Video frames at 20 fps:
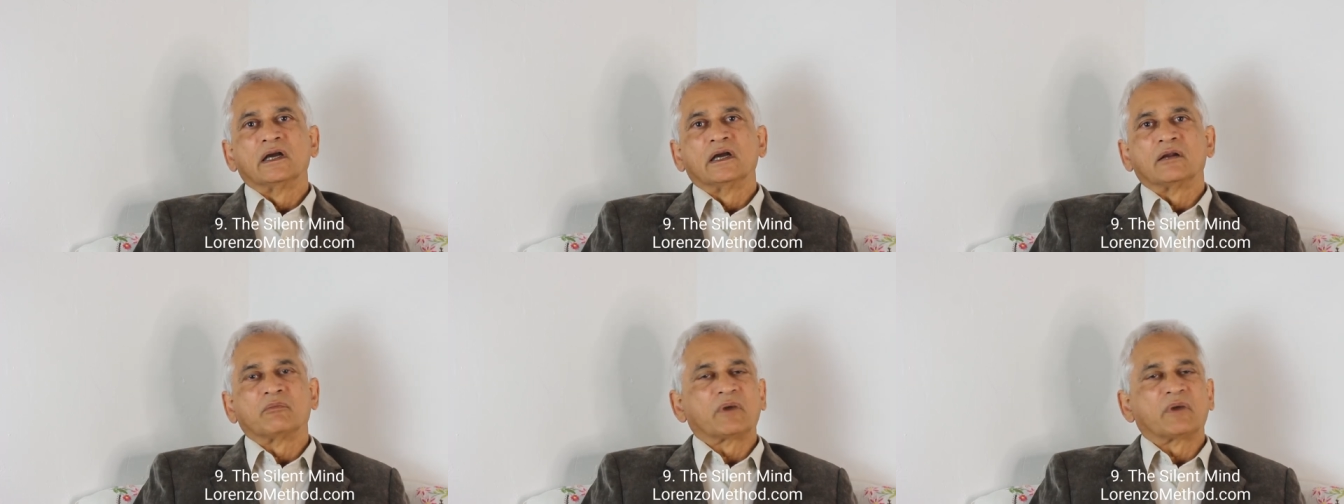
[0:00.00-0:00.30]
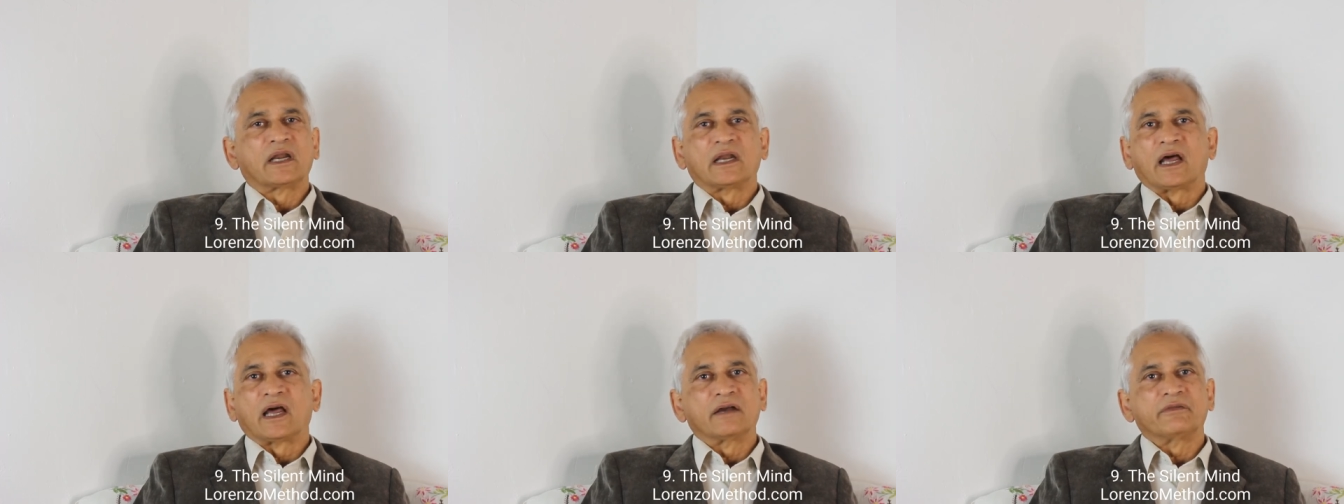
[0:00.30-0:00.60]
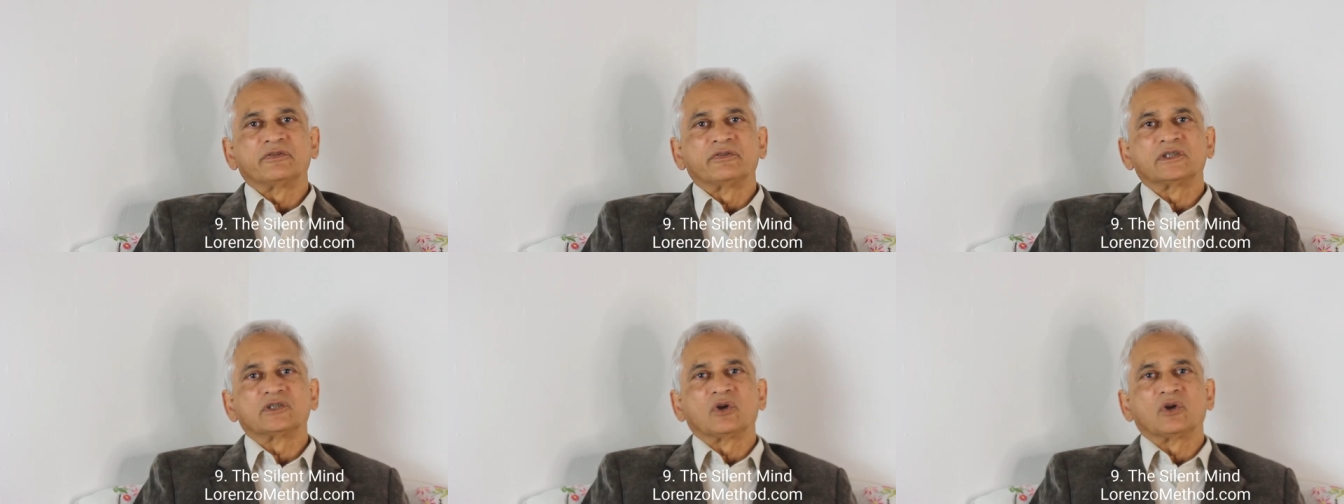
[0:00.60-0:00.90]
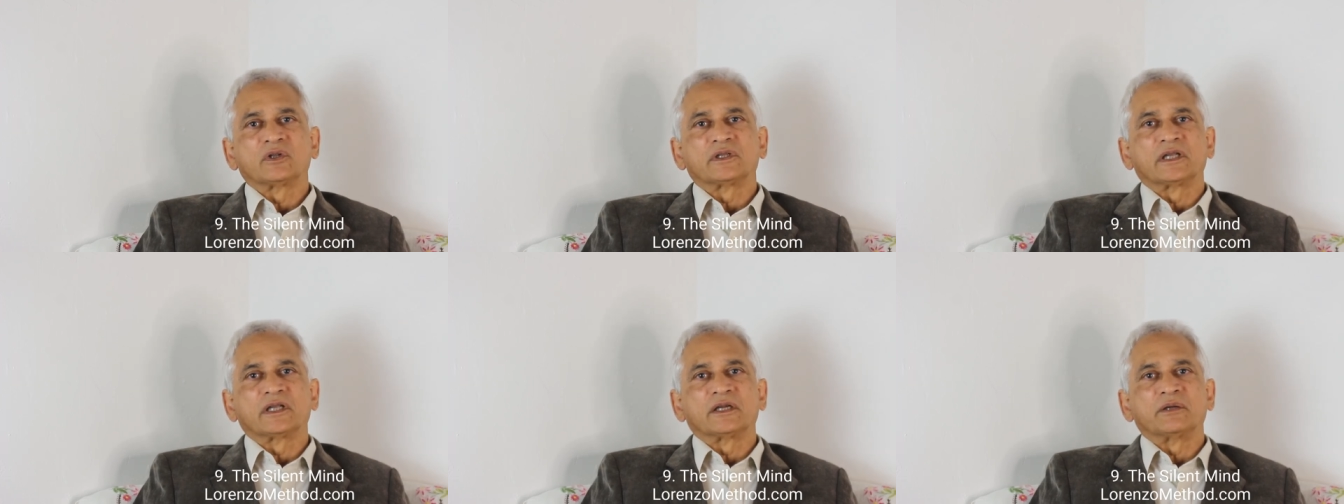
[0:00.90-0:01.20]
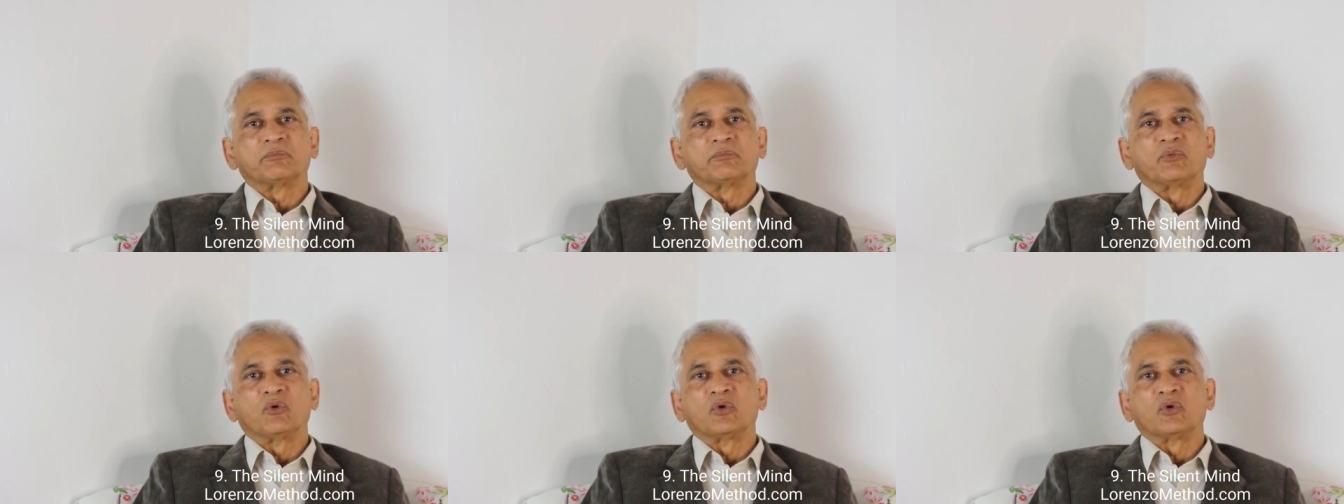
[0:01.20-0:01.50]
and my life is not that
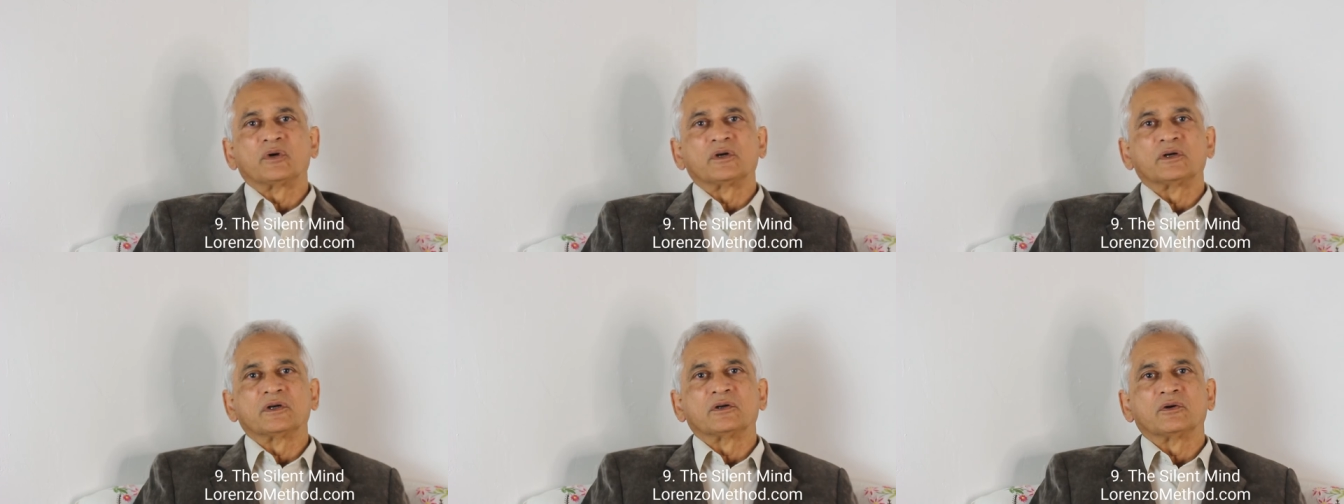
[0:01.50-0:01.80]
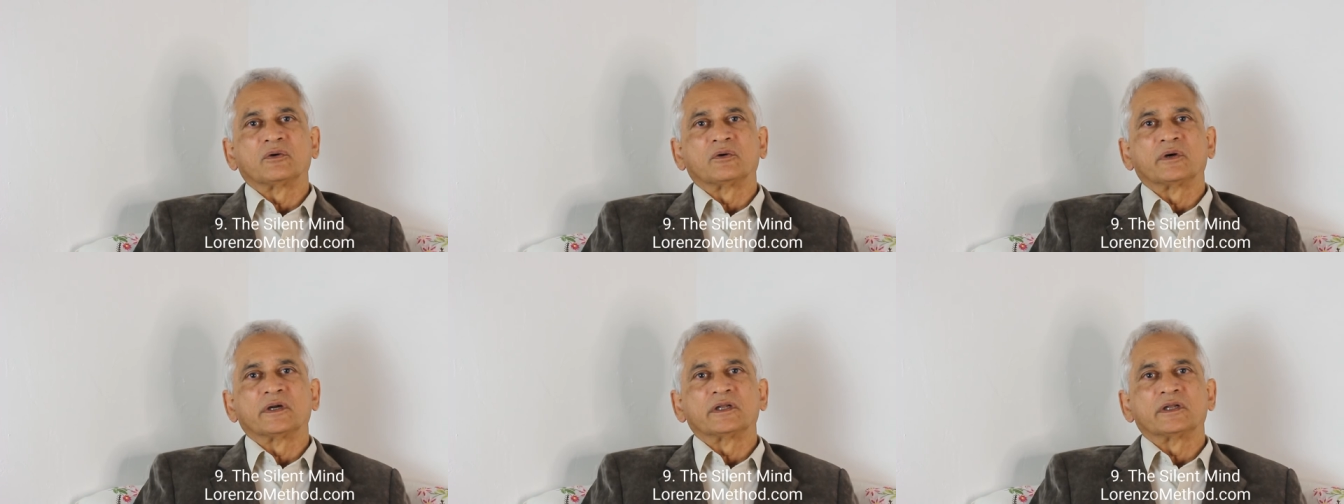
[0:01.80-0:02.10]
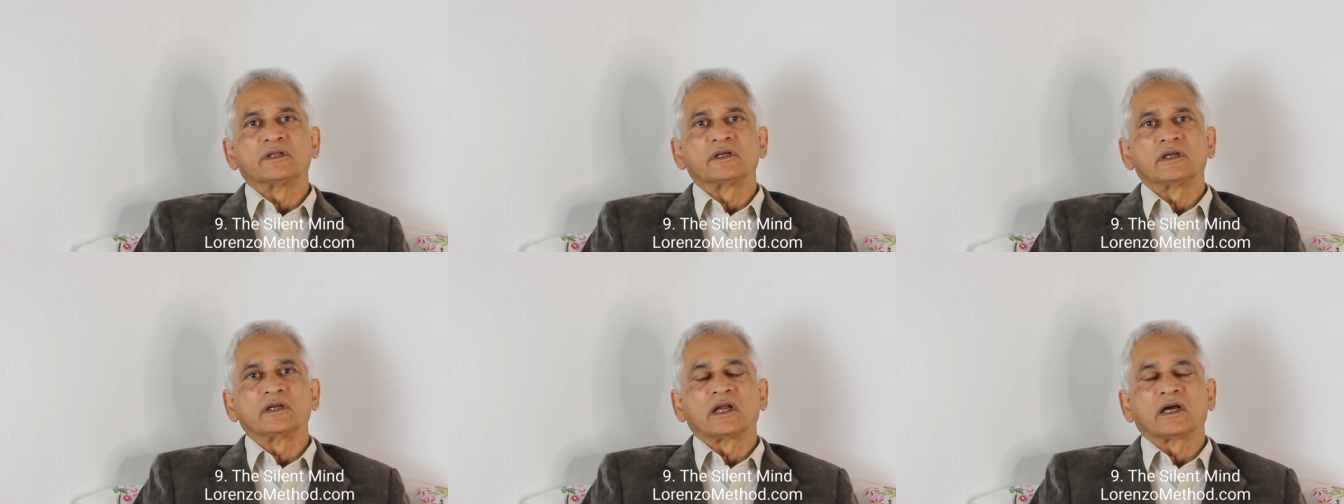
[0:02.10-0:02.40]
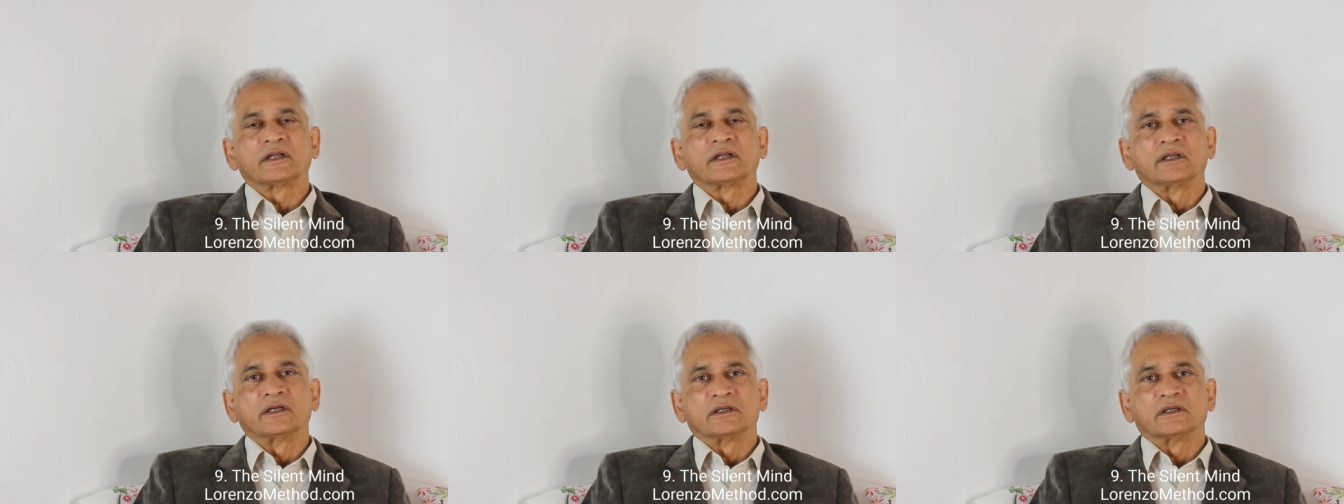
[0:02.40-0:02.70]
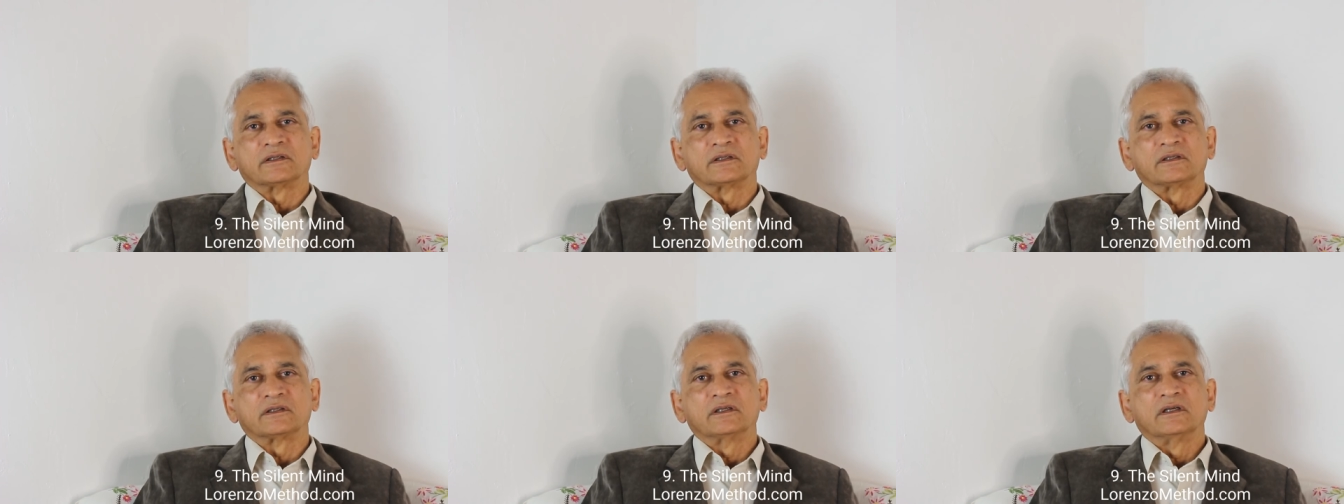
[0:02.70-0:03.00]
important or anything like
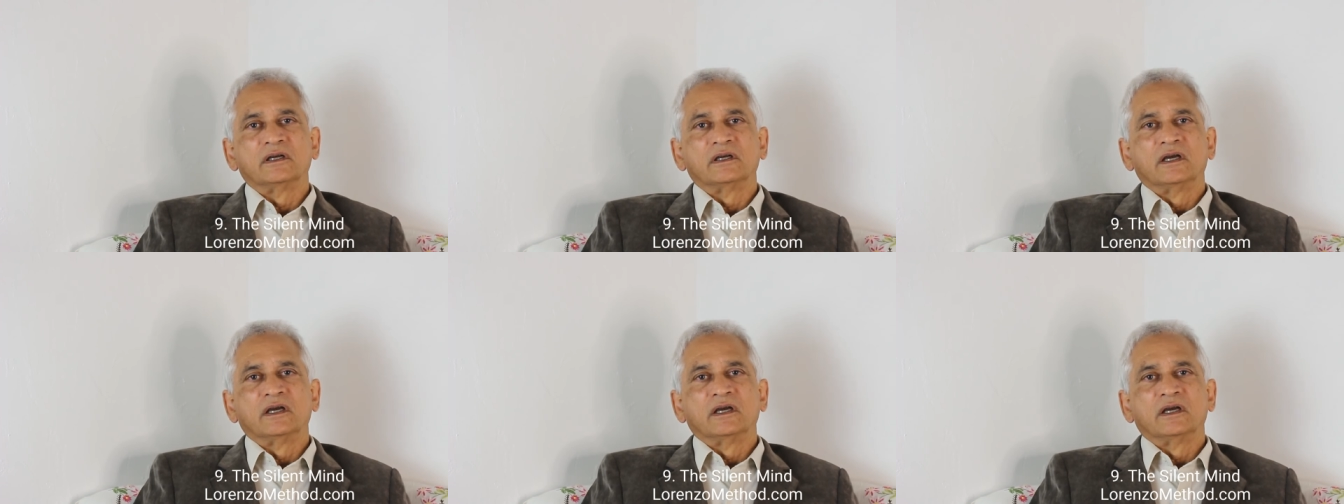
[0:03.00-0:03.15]
this.